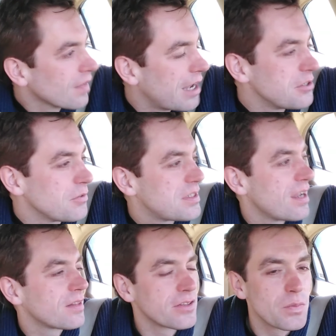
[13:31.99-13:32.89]
I do
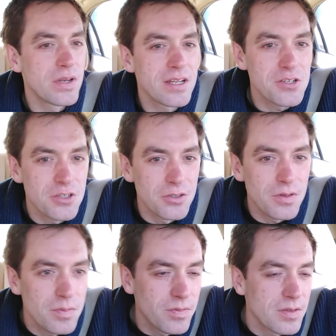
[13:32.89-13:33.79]
take a little bit of issue
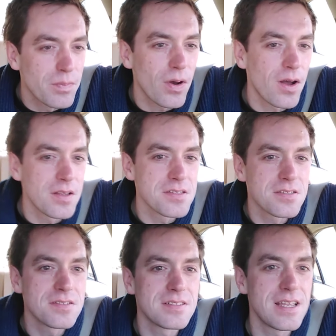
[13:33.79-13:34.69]
with
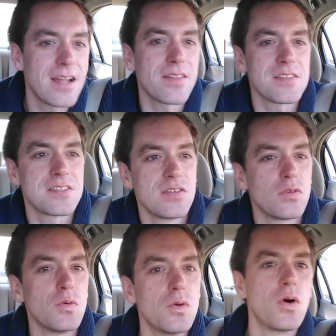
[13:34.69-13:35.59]
Paul's take on the
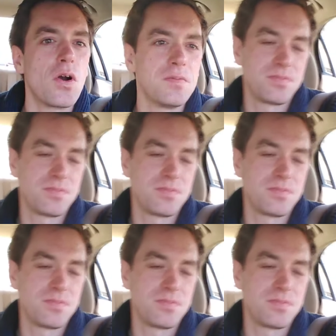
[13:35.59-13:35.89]
Civil War.